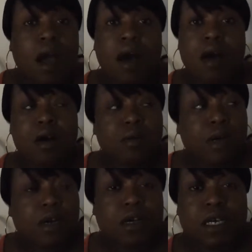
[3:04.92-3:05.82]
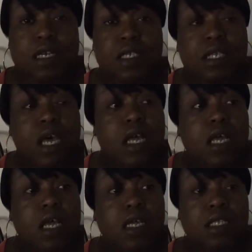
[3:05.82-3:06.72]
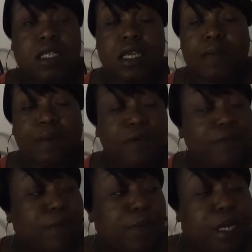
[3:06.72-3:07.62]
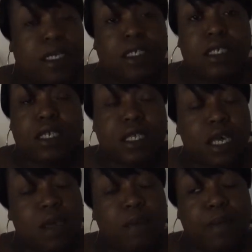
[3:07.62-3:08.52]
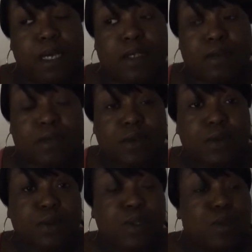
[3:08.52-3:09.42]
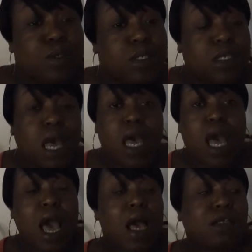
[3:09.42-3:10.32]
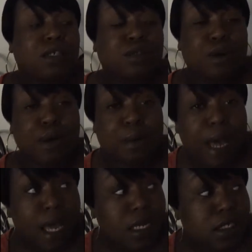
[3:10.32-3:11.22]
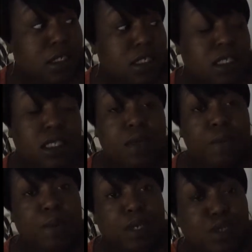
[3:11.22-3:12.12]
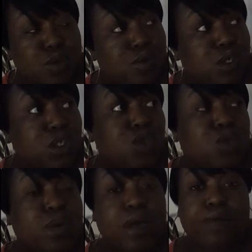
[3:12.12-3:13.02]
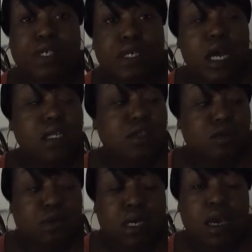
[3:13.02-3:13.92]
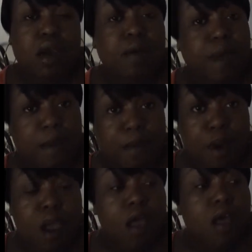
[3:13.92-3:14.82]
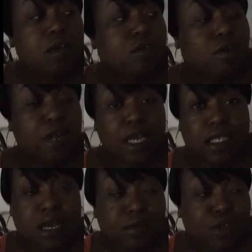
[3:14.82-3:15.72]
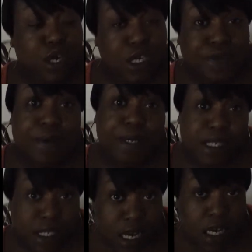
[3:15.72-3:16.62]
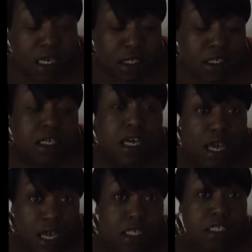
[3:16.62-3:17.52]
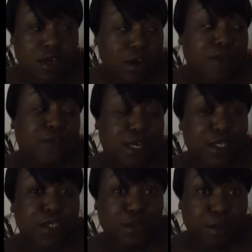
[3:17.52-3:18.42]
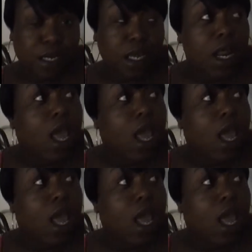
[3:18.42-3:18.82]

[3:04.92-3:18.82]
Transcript: Homegirl is sleeping for beats. She's getting beats from different producers. How she's going about it, she's sleeping with dudes. She's doing whatever she got to do to get her paper. You know that something strange for a piece of change? Yes, girlfriend is doing it.